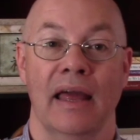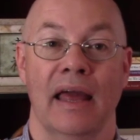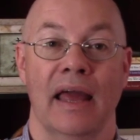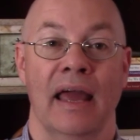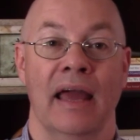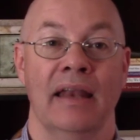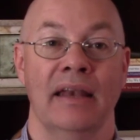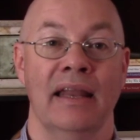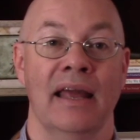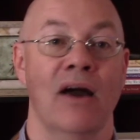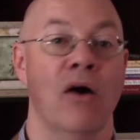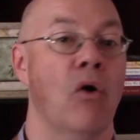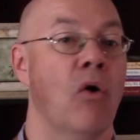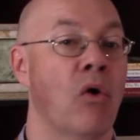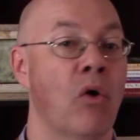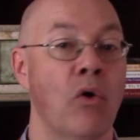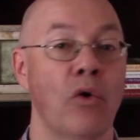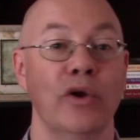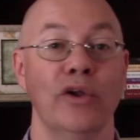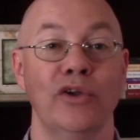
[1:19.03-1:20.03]
And now
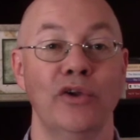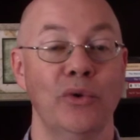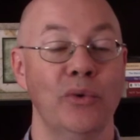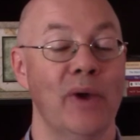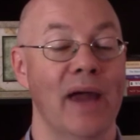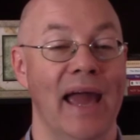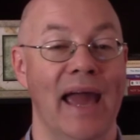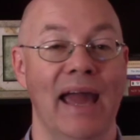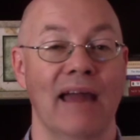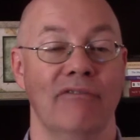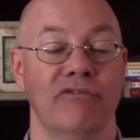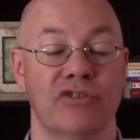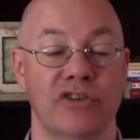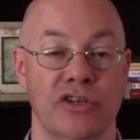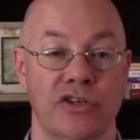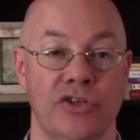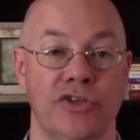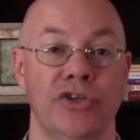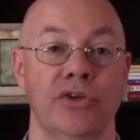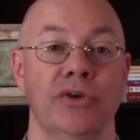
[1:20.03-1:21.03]
all you have to
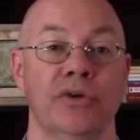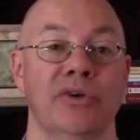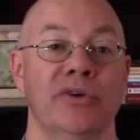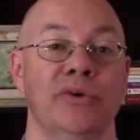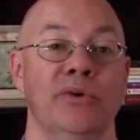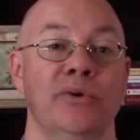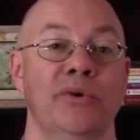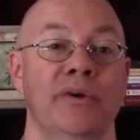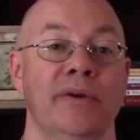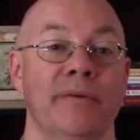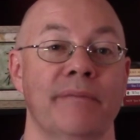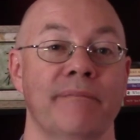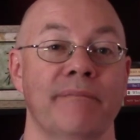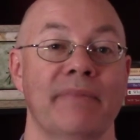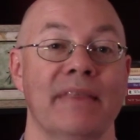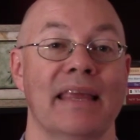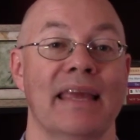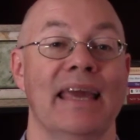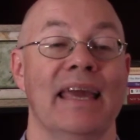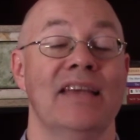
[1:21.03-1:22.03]
do
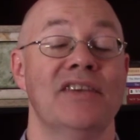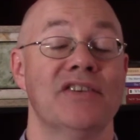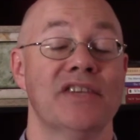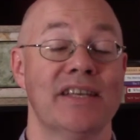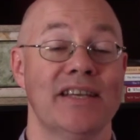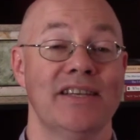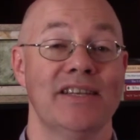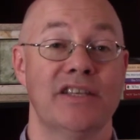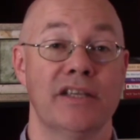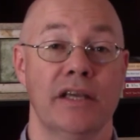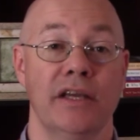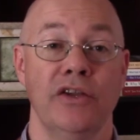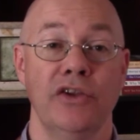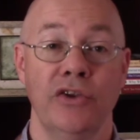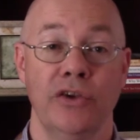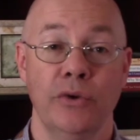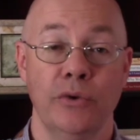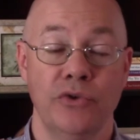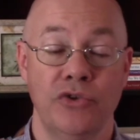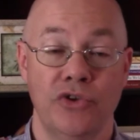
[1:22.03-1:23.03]
is
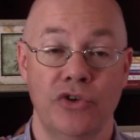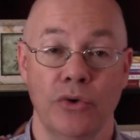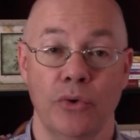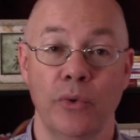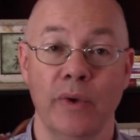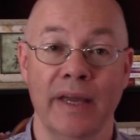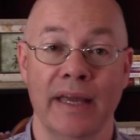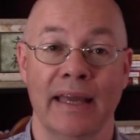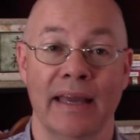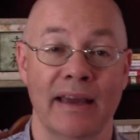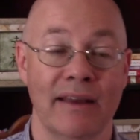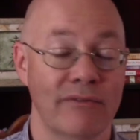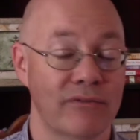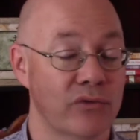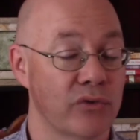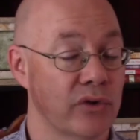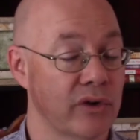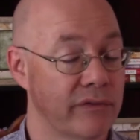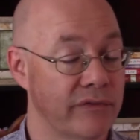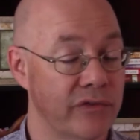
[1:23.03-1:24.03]
continue doing it
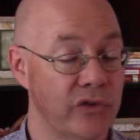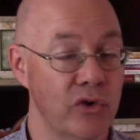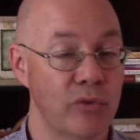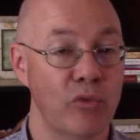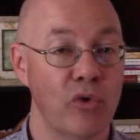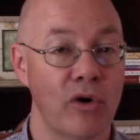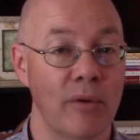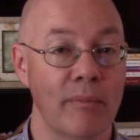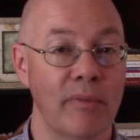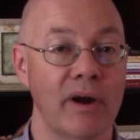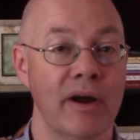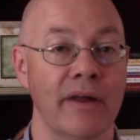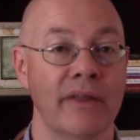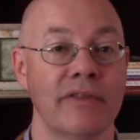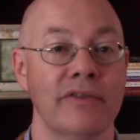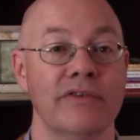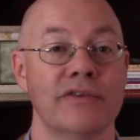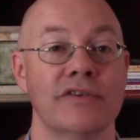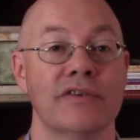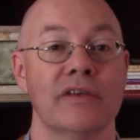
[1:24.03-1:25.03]
for a few more
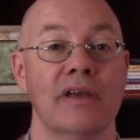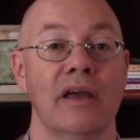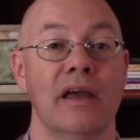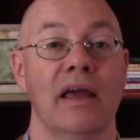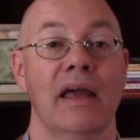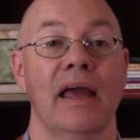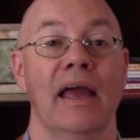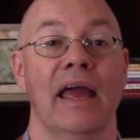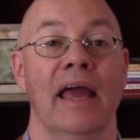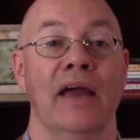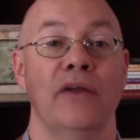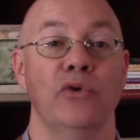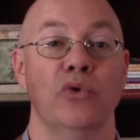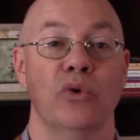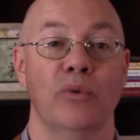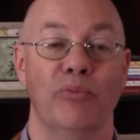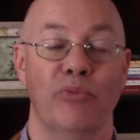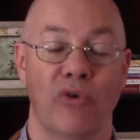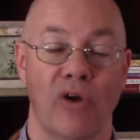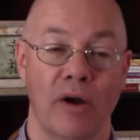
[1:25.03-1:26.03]
months, and you
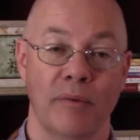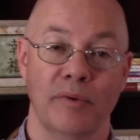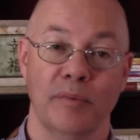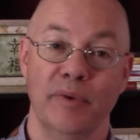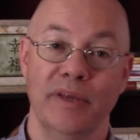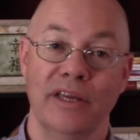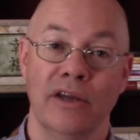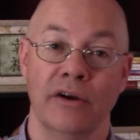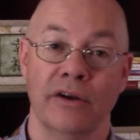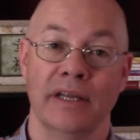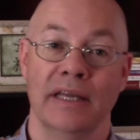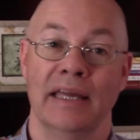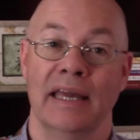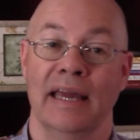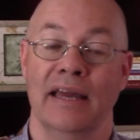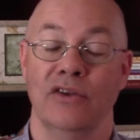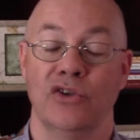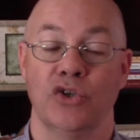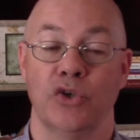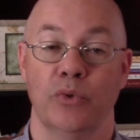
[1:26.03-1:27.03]
are probably going to
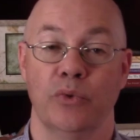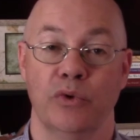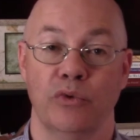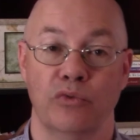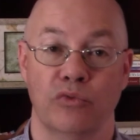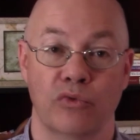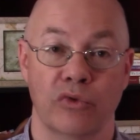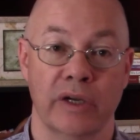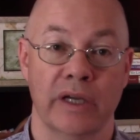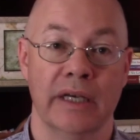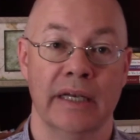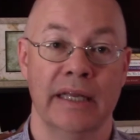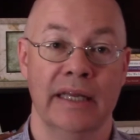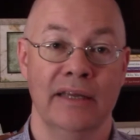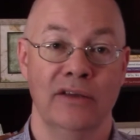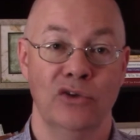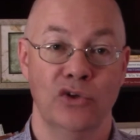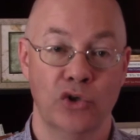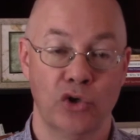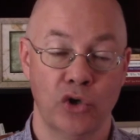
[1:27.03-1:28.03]
get to a
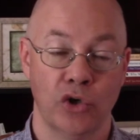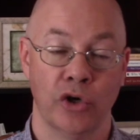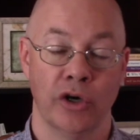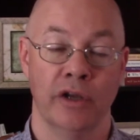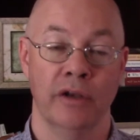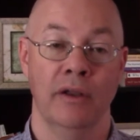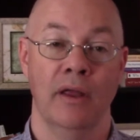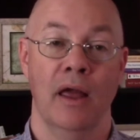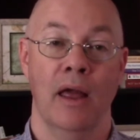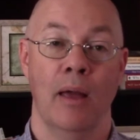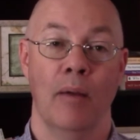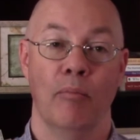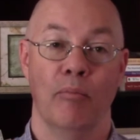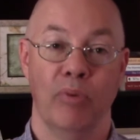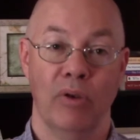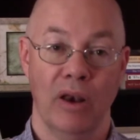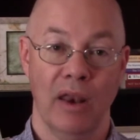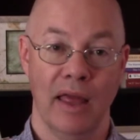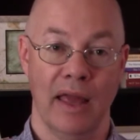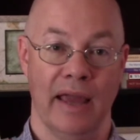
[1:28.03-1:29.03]
really good
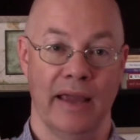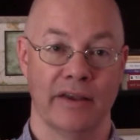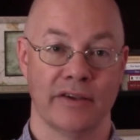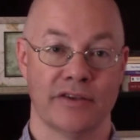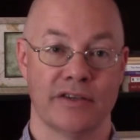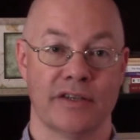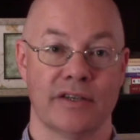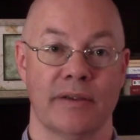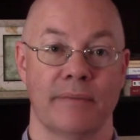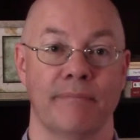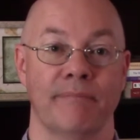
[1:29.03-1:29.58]
place.